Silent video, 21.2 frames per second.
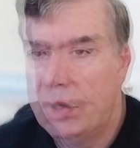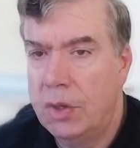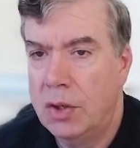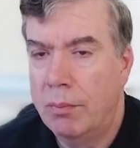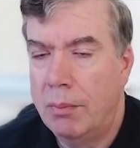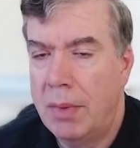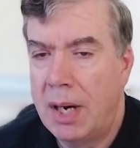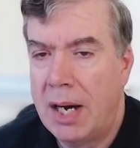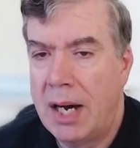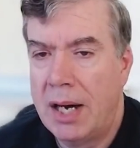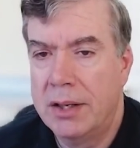
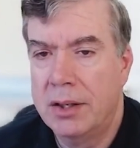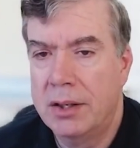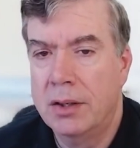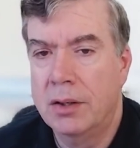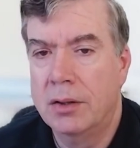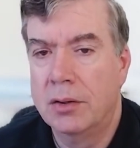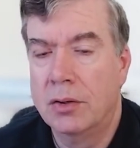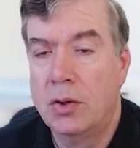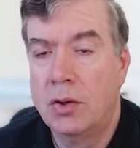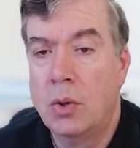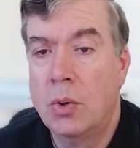
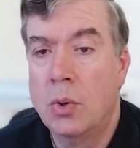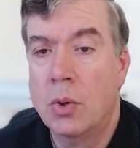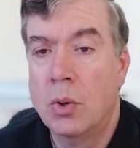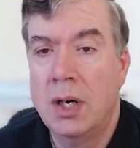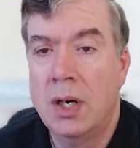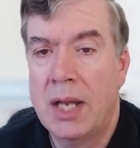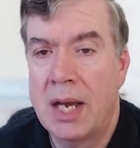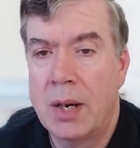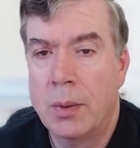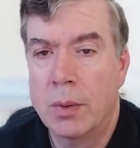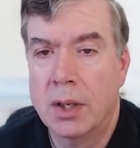Modern
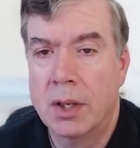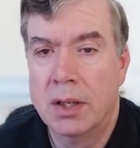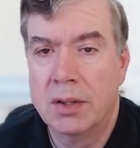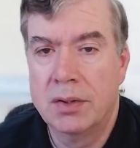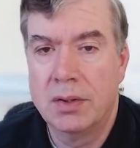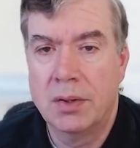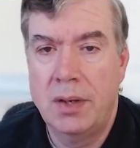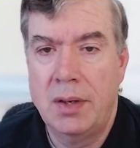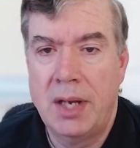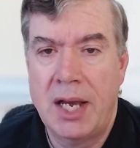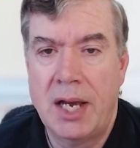core
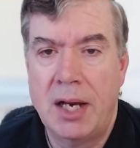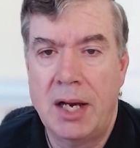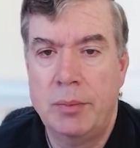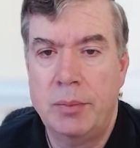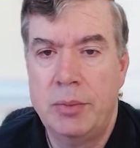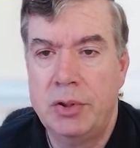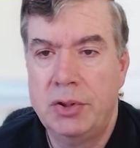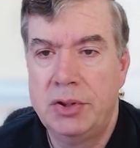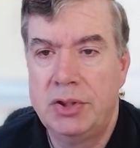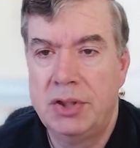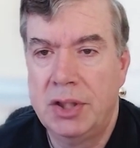networks are now
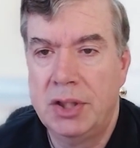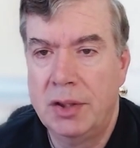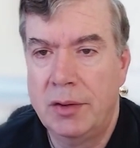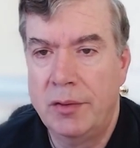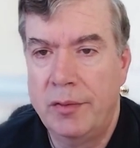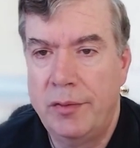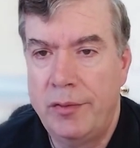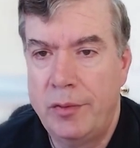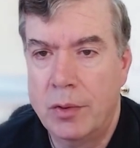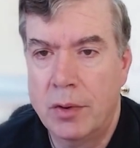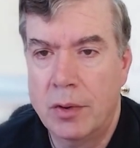
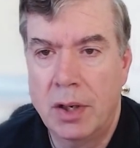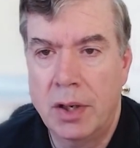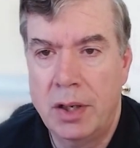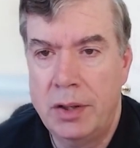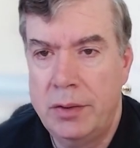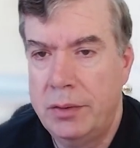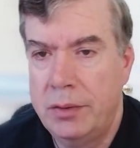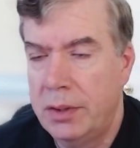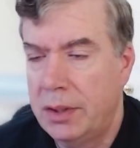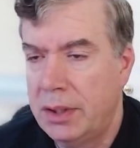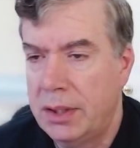pushing
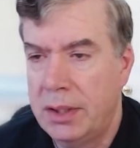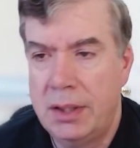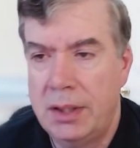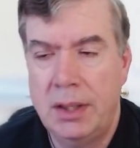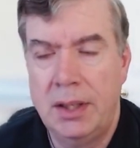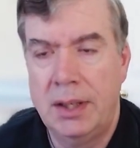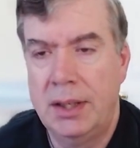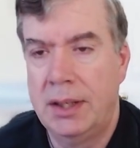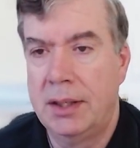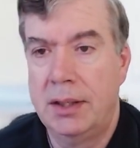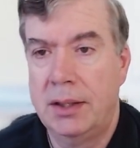
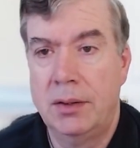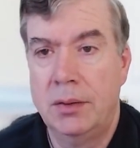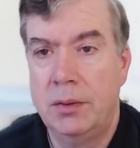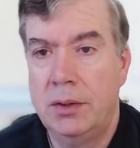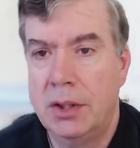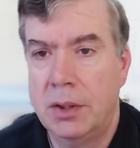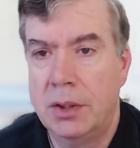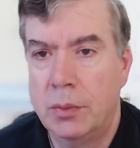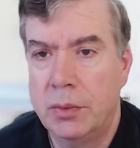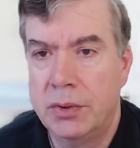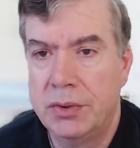400 and
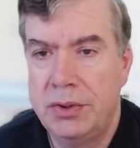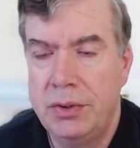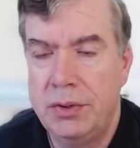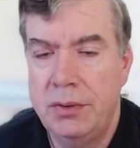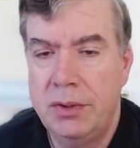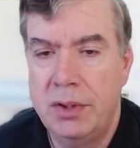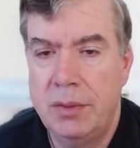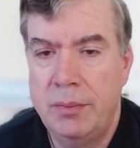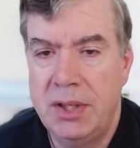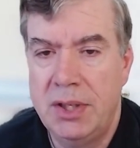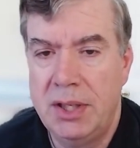will
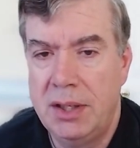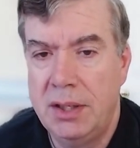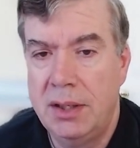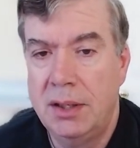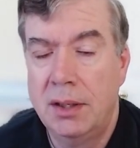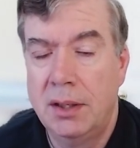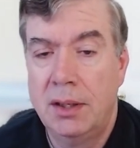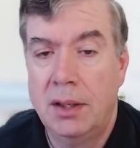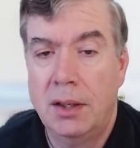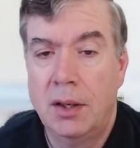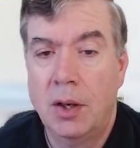soon to
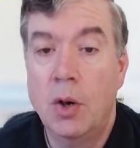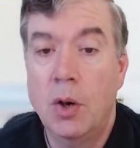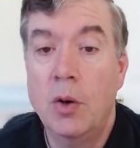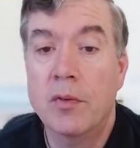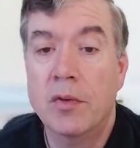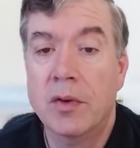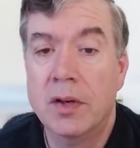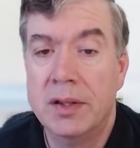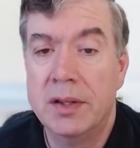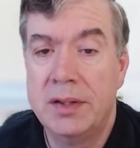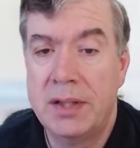be
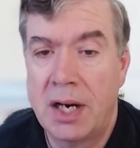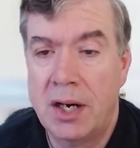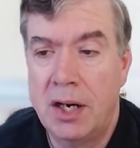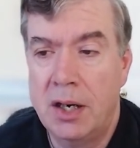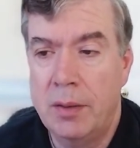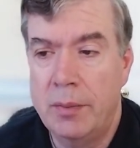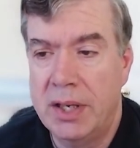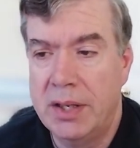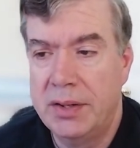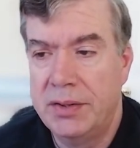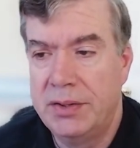over a
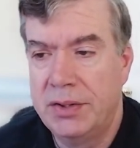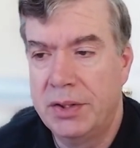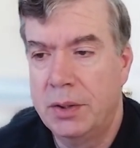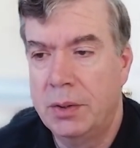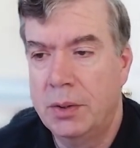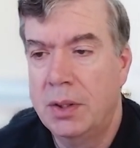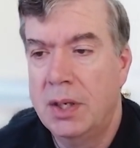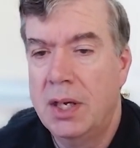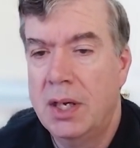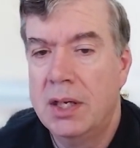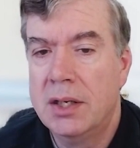terabit.
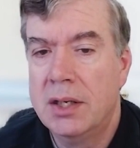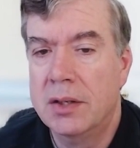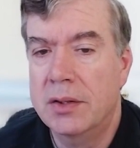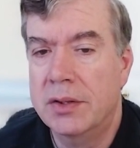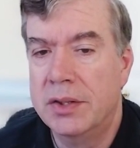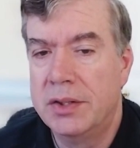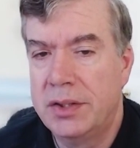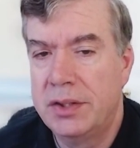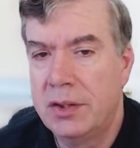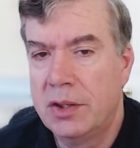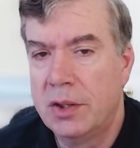So
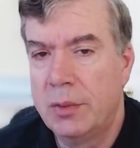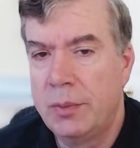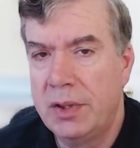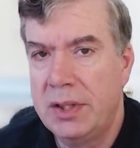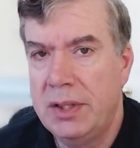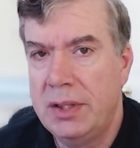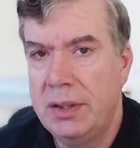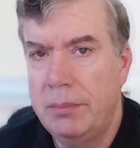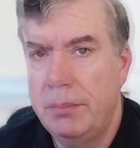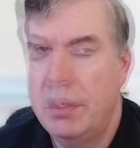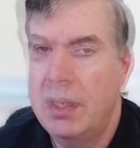
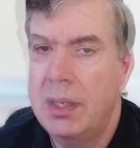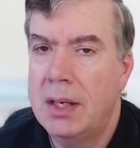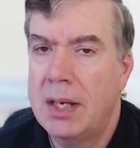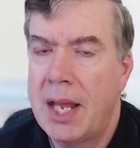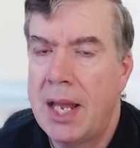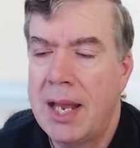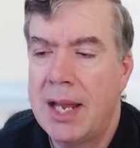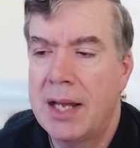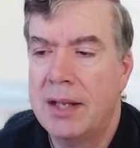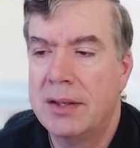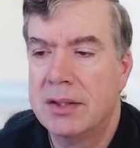considerably
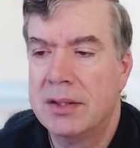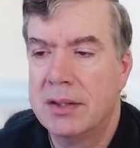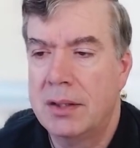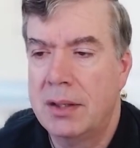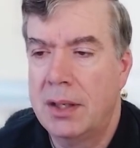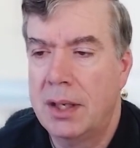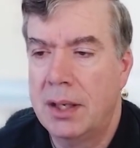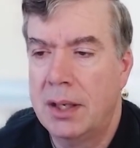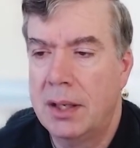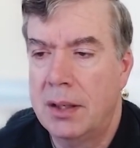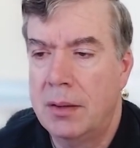enhanced
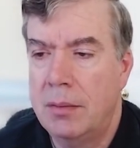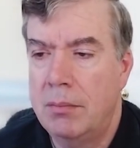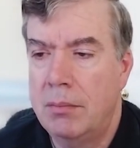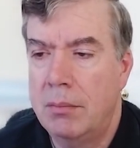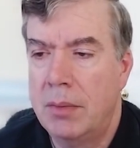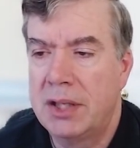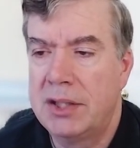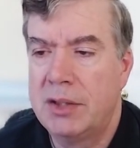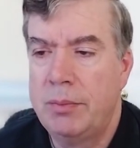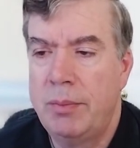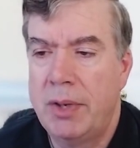and
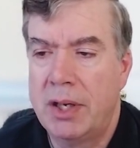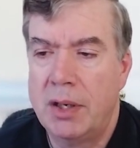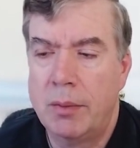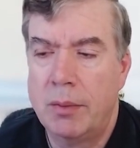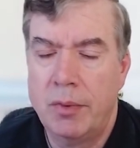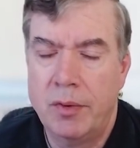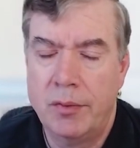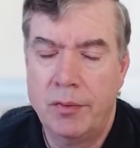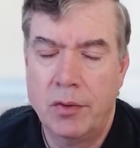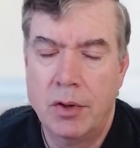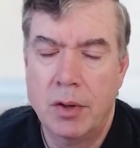much better
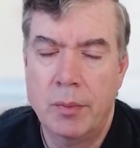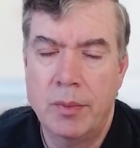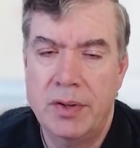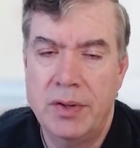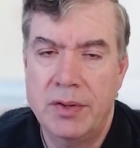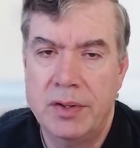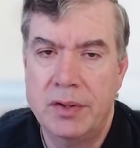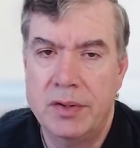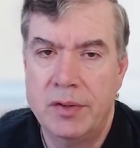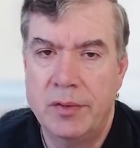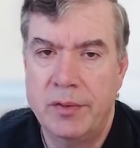
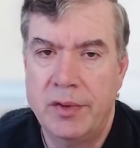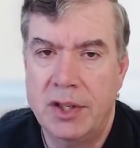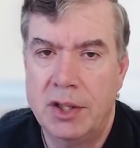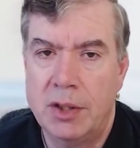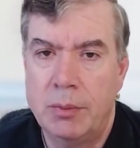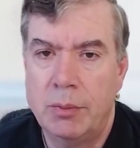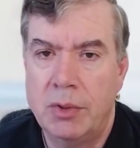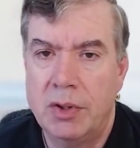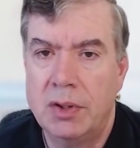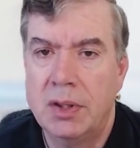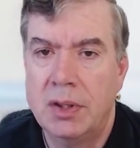performance is
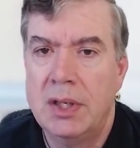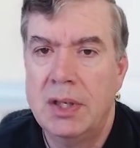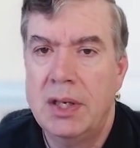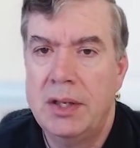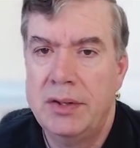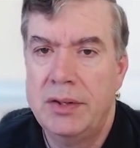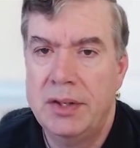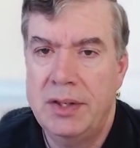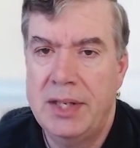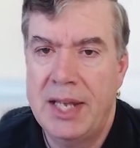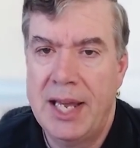available
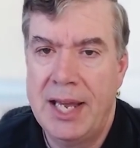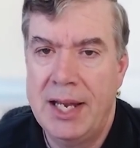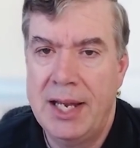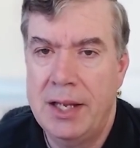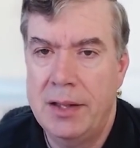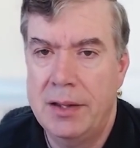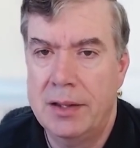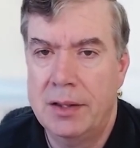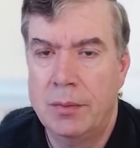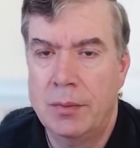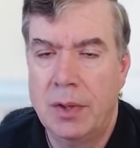
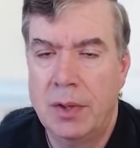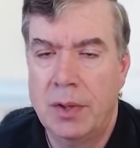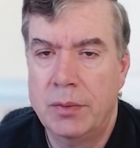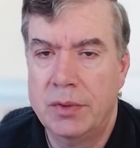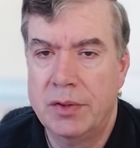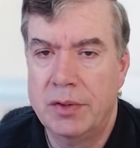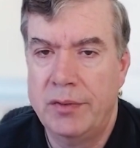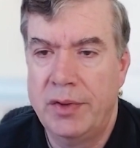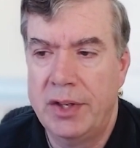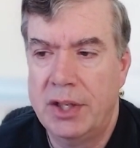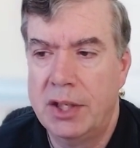today than what
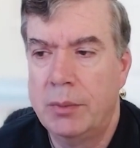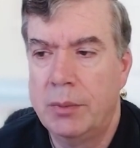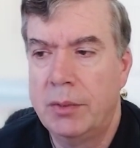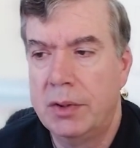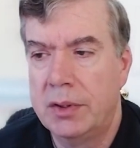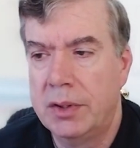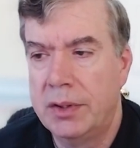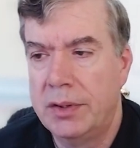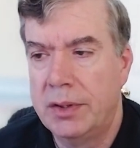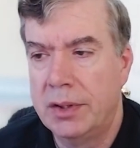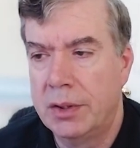was
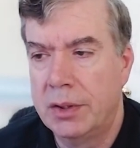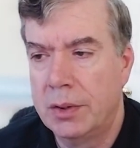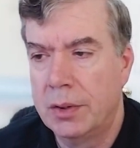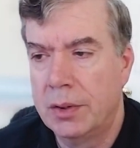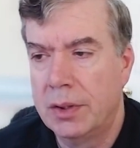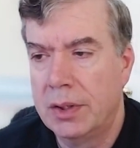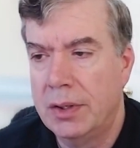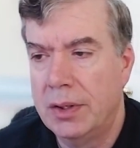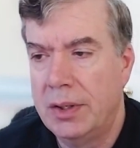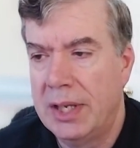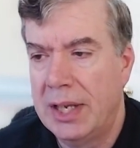available in the
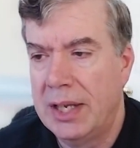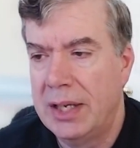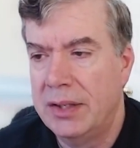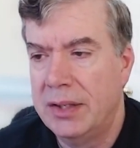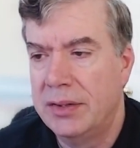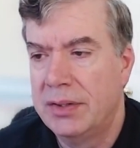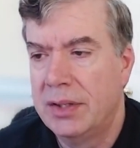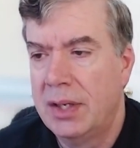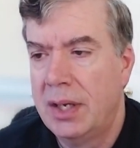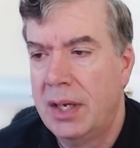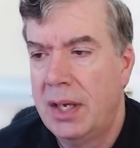earlier
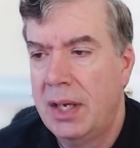days.